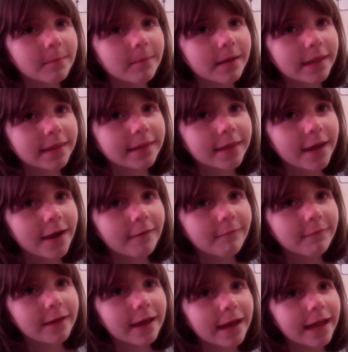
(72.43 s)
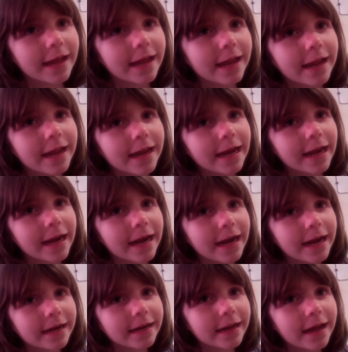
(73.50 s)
myself and